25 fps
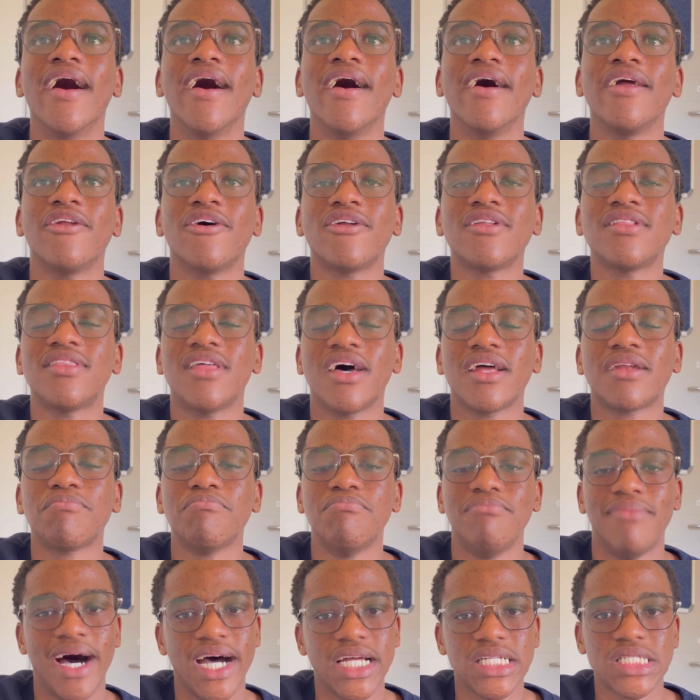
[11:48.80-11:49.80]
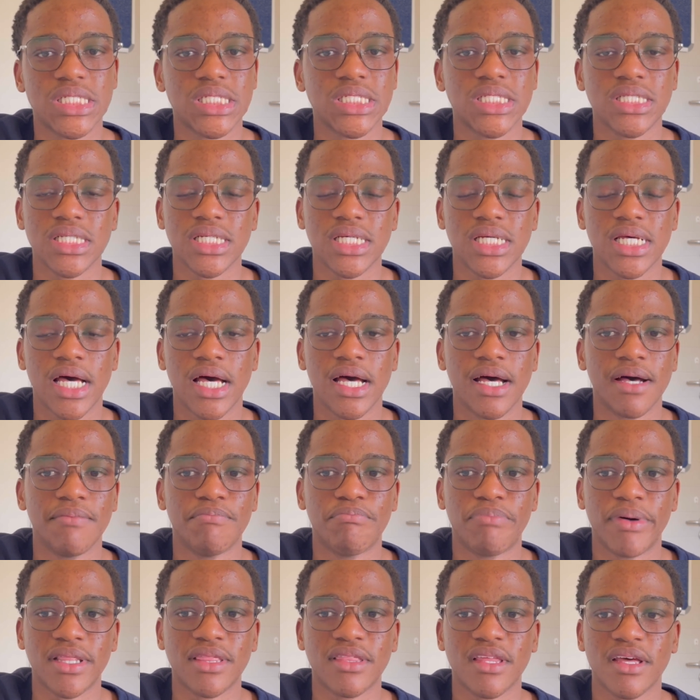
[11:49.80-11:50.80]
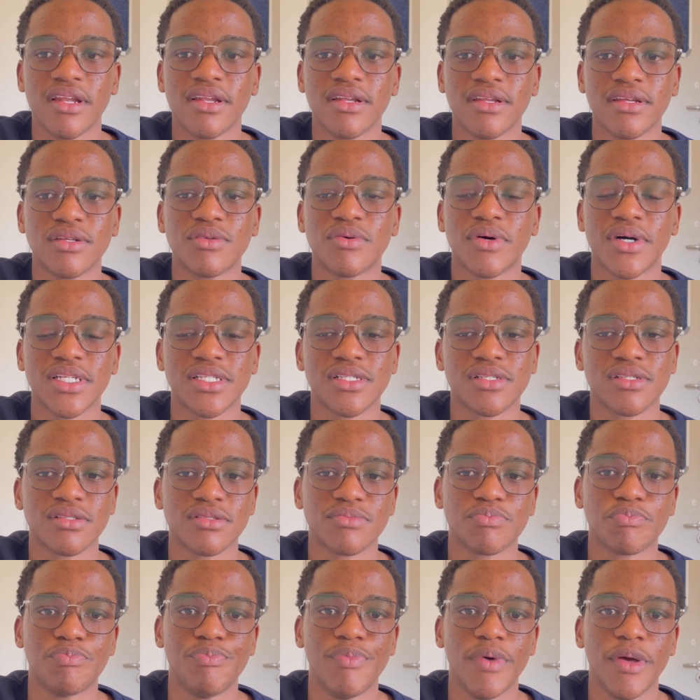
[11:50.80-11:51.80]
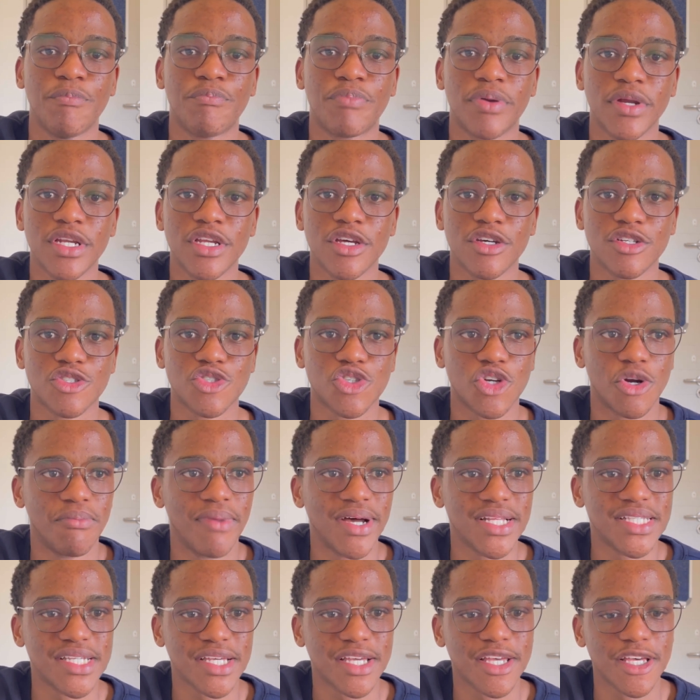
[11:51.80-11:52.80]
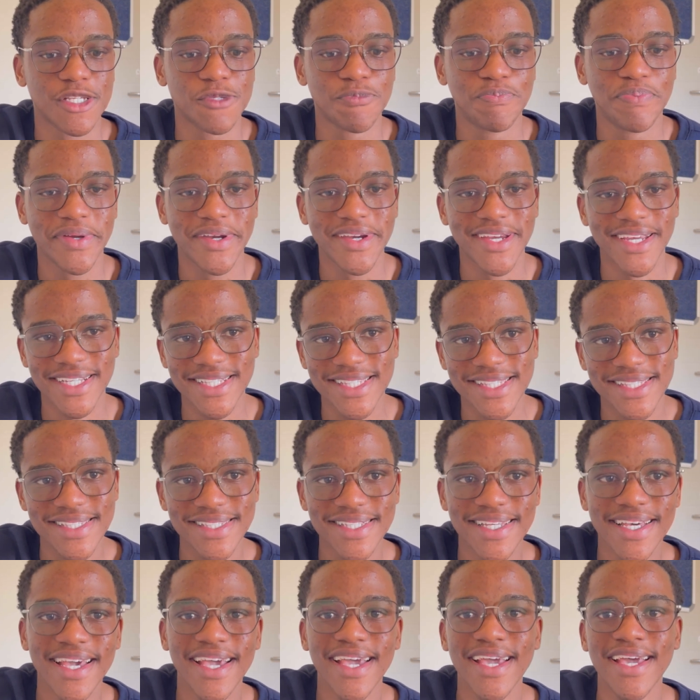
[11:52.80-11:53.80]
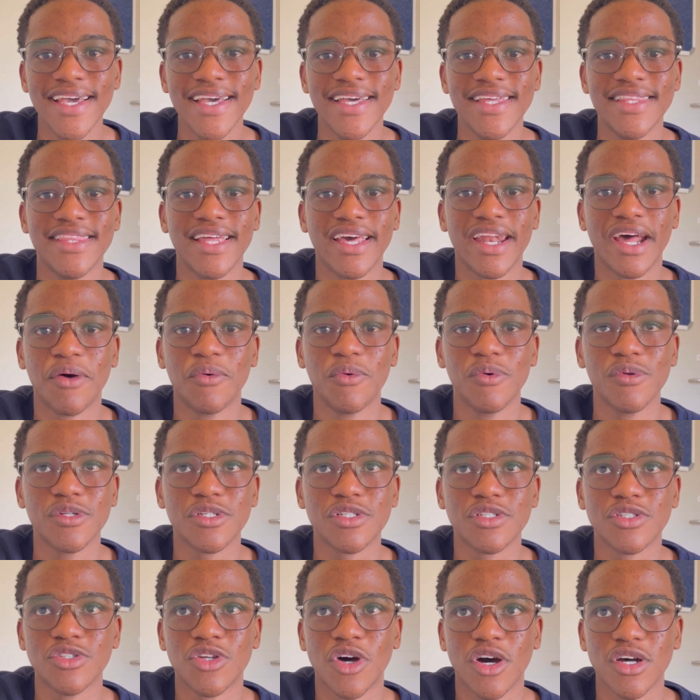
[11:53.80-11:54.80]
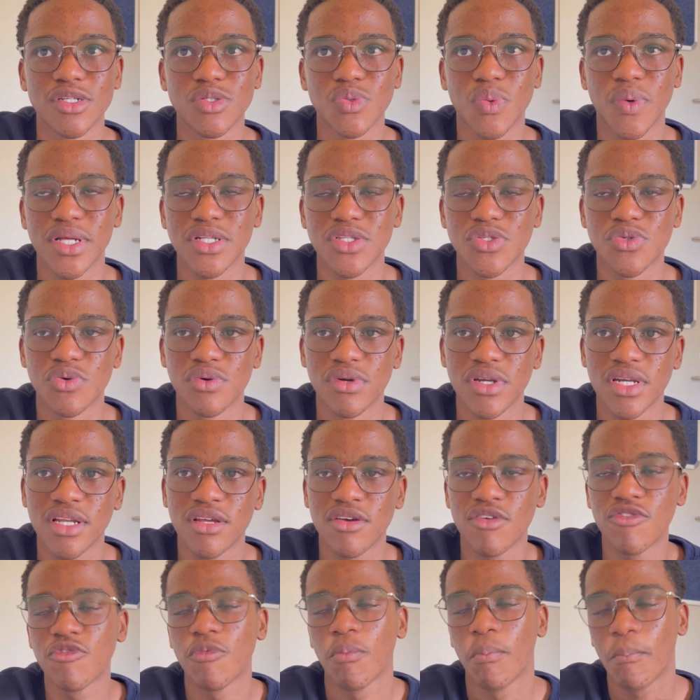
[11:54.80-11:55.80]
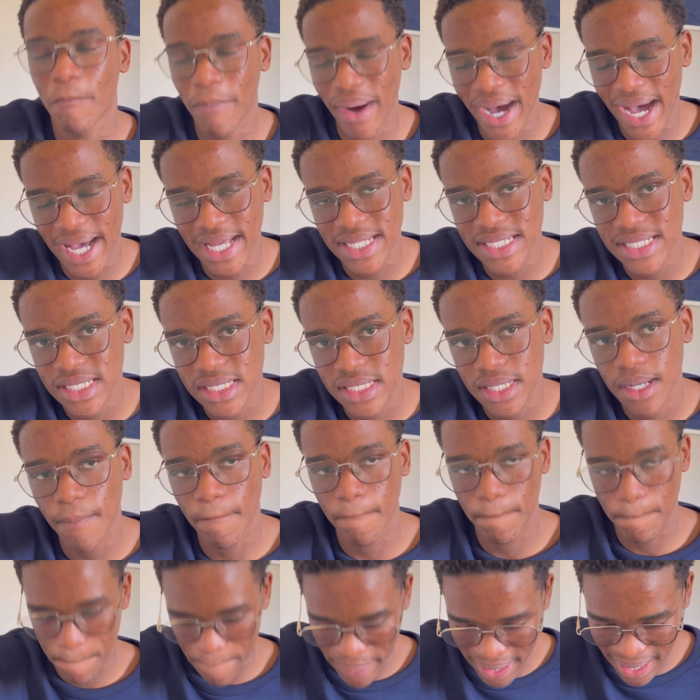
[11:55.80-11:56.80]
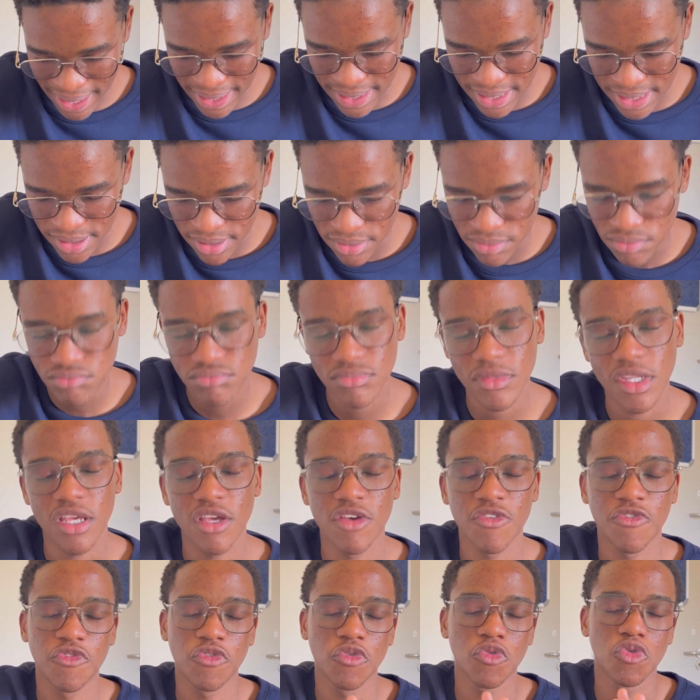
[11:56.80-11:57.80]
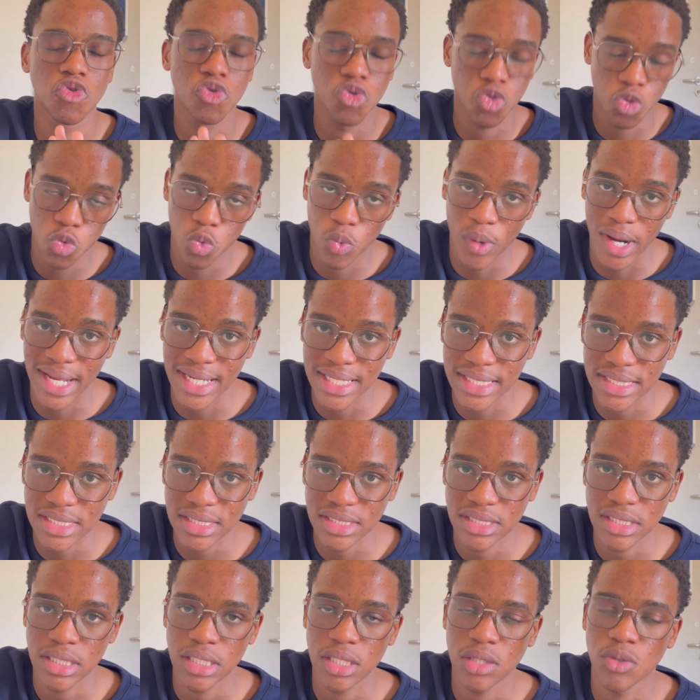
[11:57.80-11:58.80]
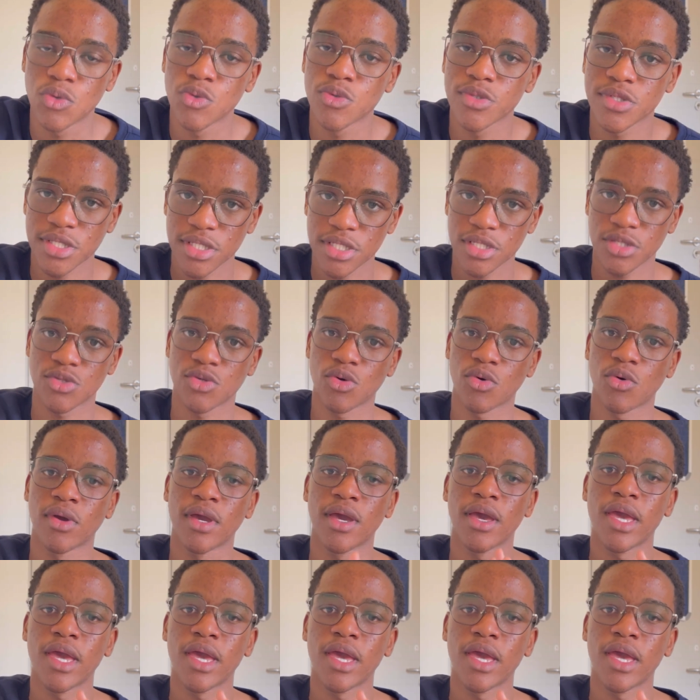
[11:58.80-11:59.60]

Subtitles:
not that much, but then it was a pretty traumatic experience that I would not want to relive. But if you do want usizo nge